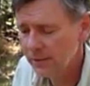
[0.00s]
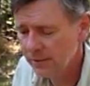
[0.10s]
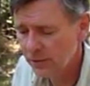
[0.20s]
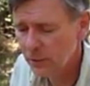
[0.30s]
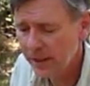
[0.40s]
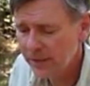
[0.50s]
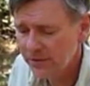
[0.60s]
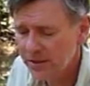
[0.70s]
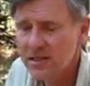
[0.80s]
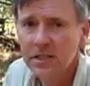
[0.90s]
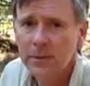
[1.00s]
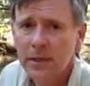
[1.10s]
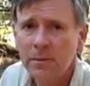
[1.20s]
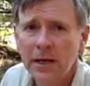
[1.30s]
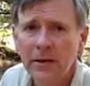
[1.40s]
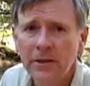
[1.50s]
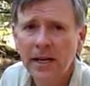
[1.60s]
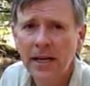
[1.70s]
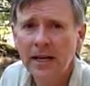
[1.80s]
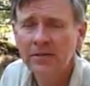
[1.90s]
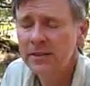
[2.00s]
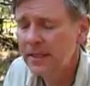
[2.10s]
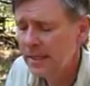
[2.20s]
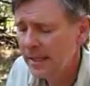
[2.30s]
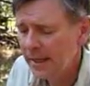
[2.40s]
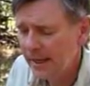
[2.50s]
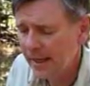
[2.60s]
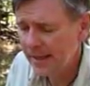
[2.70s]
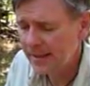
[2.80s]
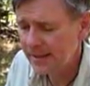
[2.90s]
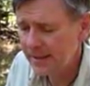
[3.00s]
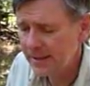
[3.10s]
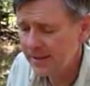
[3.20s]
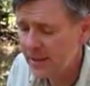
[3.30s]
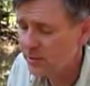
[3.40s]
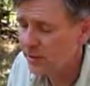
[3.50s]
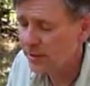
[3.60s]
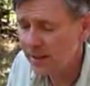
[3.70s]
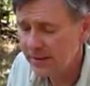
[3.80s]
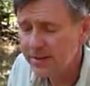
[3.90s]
The full weight of this is about 1.5 pounds, and that's pretty light.